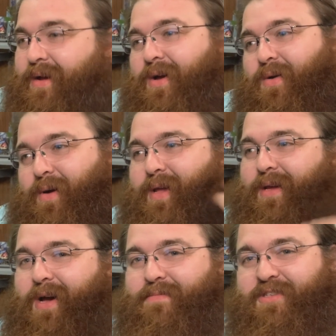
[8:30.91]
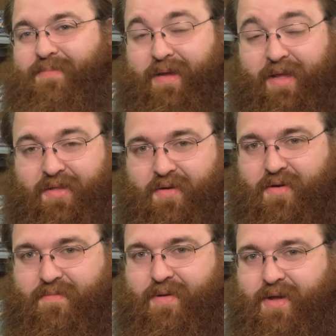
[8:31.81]
when it comes to making their
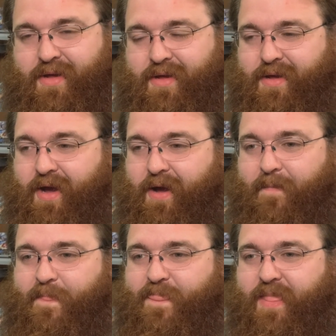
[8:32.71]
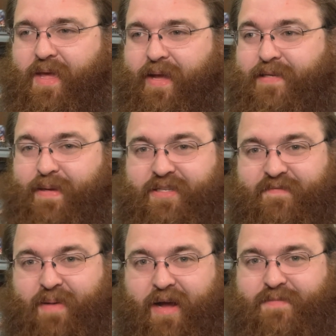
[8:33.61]
own
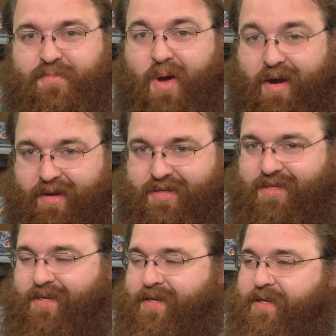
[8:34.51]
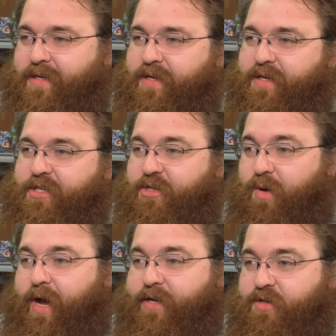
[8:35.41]
expensive box products.
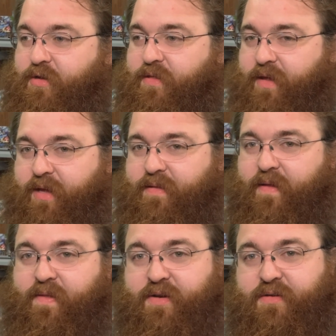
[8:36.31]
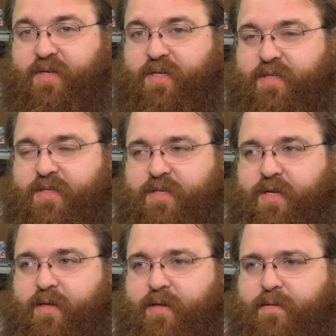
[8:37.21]
So I do think that there is
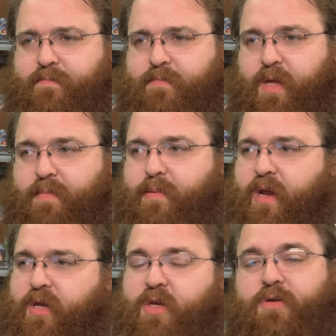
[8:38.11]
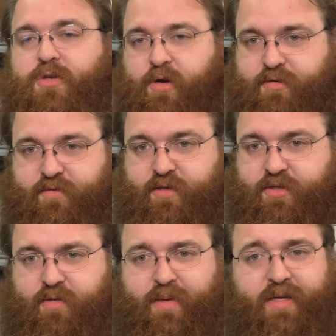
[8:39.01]
maybe not huge cause for
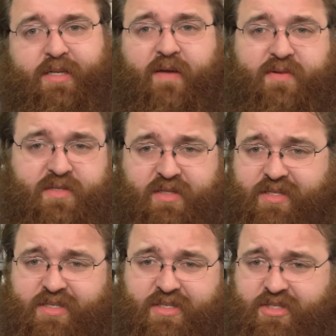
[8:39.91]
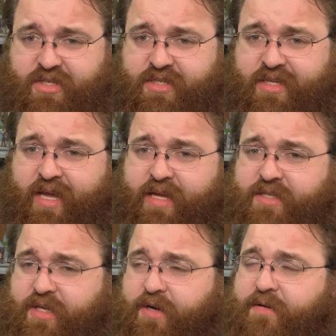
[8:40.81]
concern, because obviously this is just a
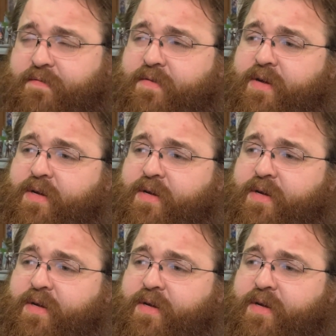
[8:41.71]
case of,